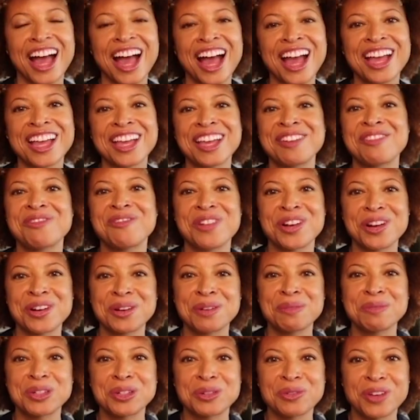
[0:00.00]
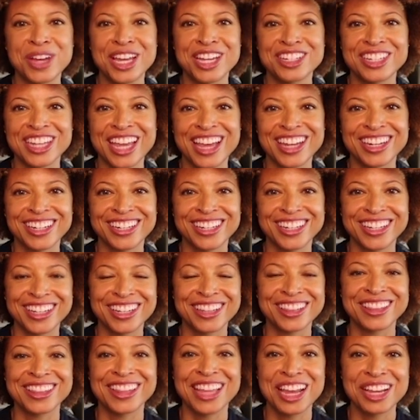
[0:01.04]
will cut down some stress right
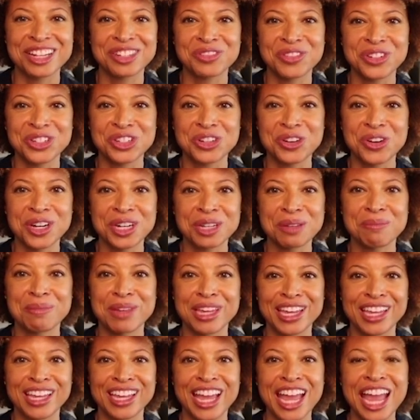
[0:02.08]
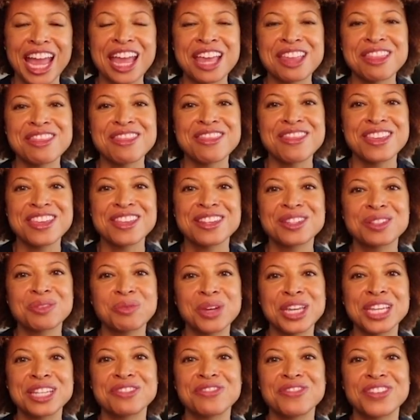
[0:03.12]
there because we're watching the news or
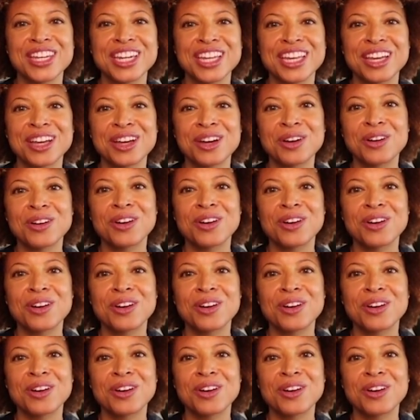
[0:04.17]
watching things